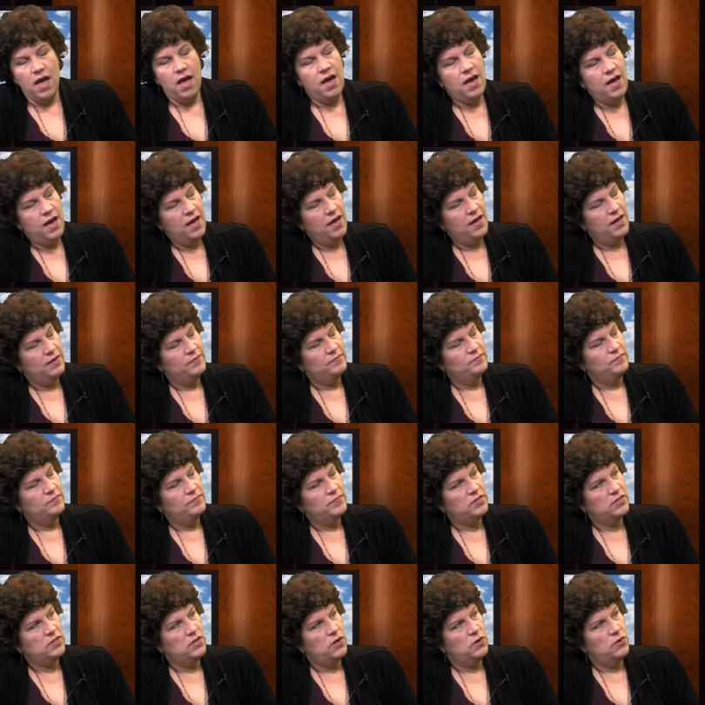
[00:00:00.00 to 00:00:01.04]
Um,
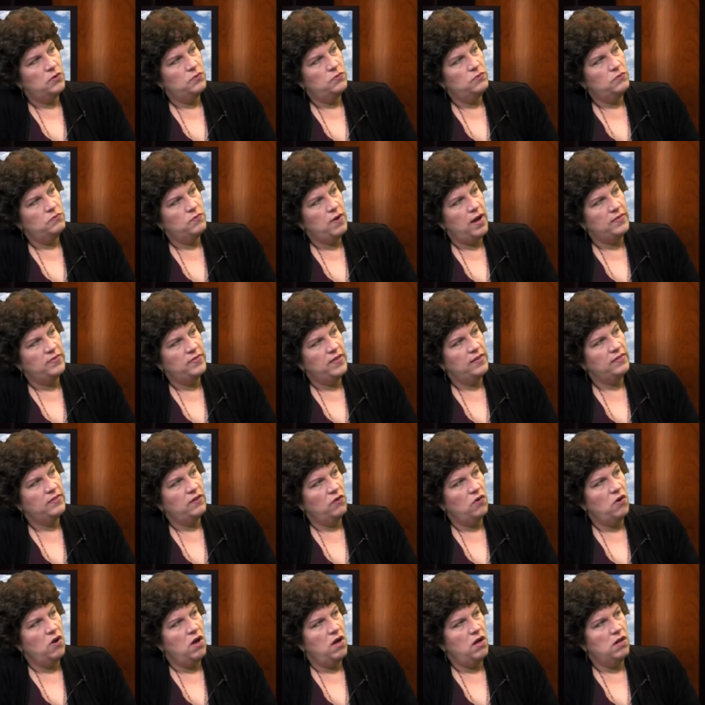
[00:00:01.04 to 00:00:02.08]
so I think think
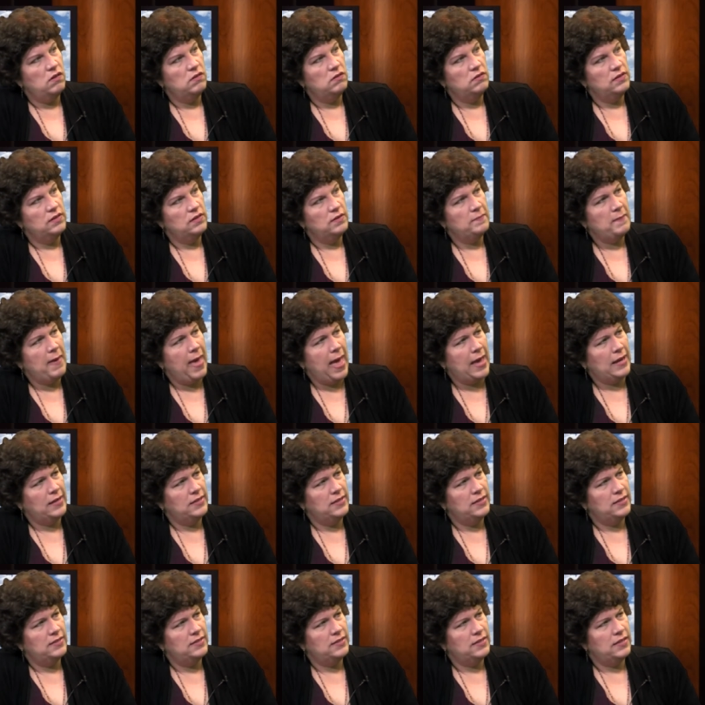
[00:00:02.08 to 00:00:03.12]
they're all little
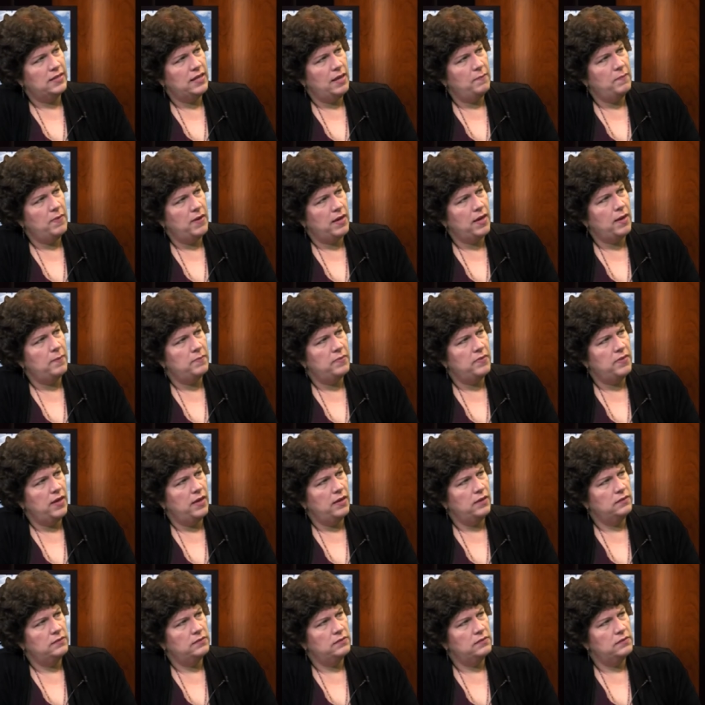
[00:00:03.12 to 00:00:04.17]
magnets that yeah. they pick up
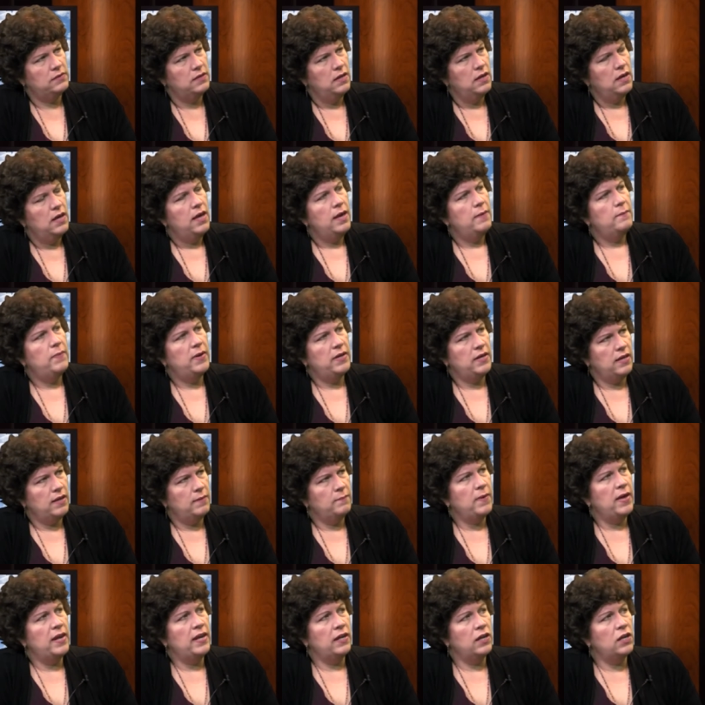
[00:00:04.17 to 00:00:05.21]
things. Oh, definitely.
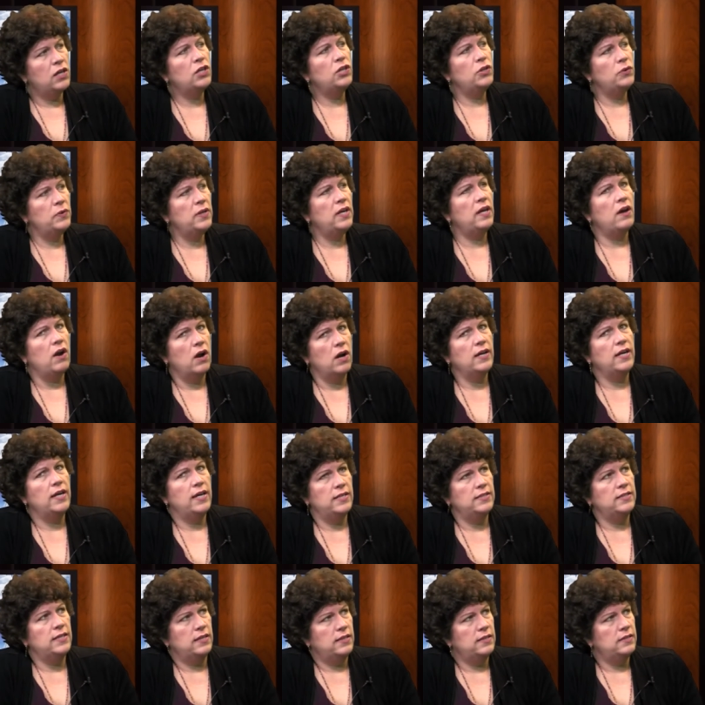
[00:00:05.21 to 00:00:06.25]
But, but including but, our
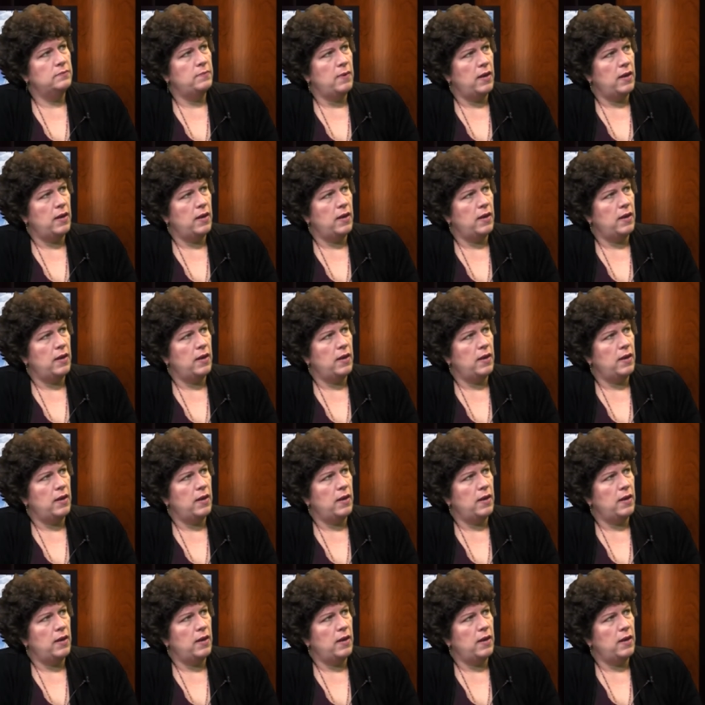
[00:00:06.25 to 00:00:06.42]
kids on the